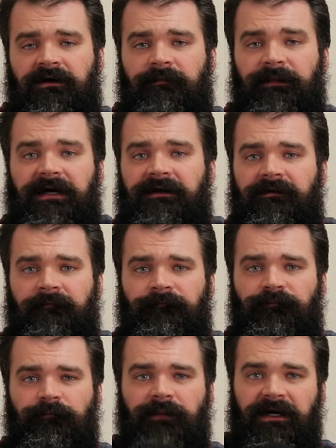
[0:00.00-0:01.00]
But
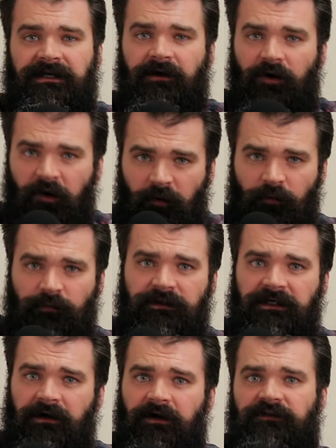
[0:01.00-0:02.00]
by
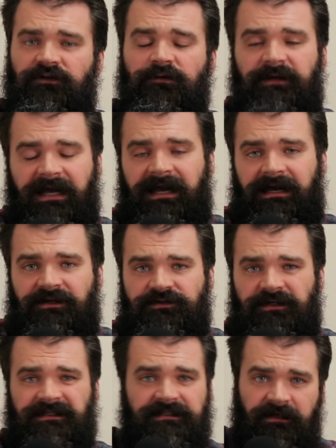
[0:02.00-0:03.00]
holding on to cash
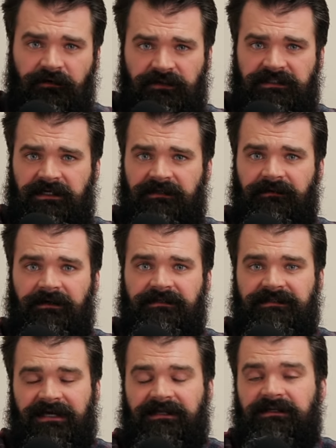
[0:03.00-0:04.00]
and sitting on the sidelines
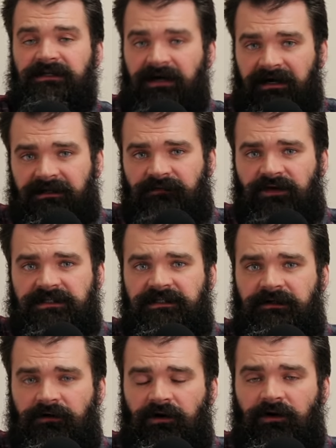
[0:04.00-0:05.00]
and not investing
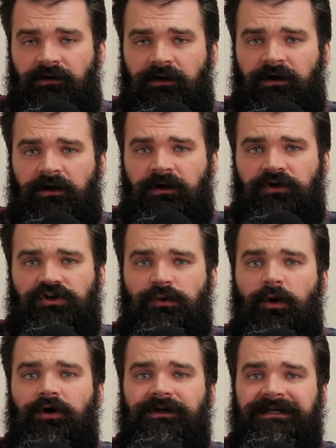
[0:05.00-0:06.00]
at all, you
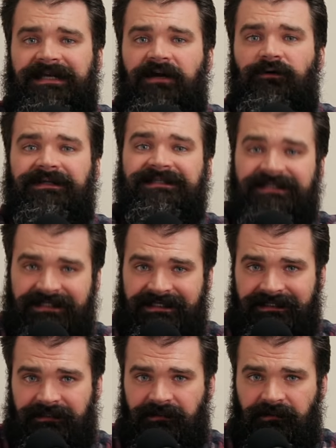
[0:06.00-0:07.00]
are
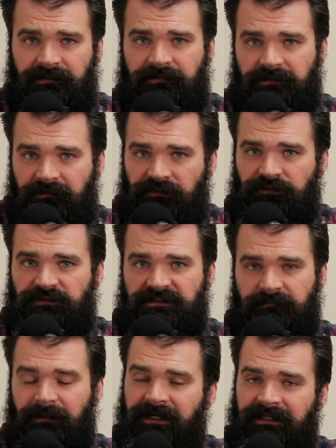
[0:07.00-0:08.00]
guaranteed to lose
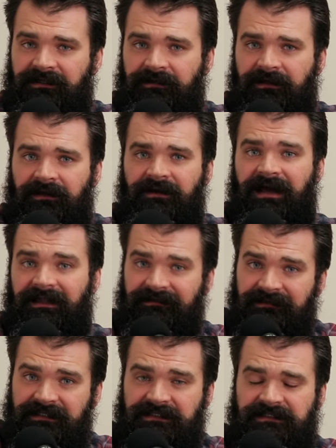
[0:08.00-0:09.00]
money, at
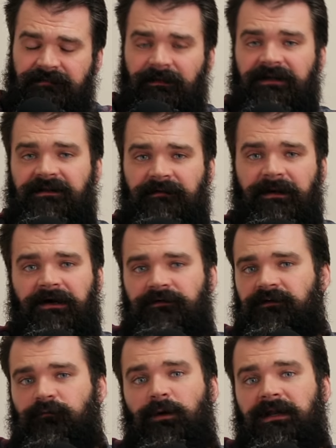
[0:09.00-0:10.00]
least by the amount
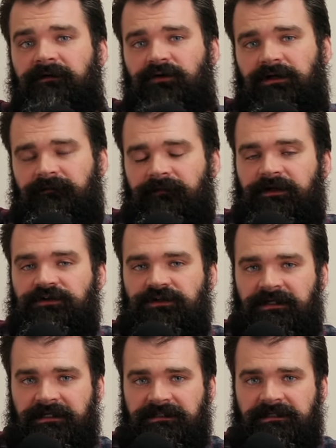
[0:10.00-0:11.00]
of whatever
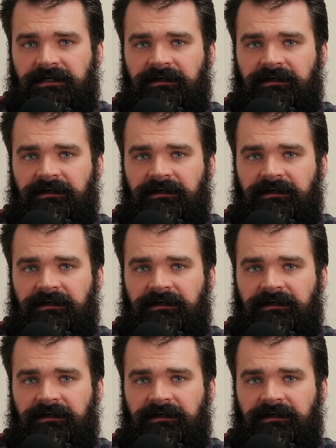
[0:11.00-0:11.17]
inflation is.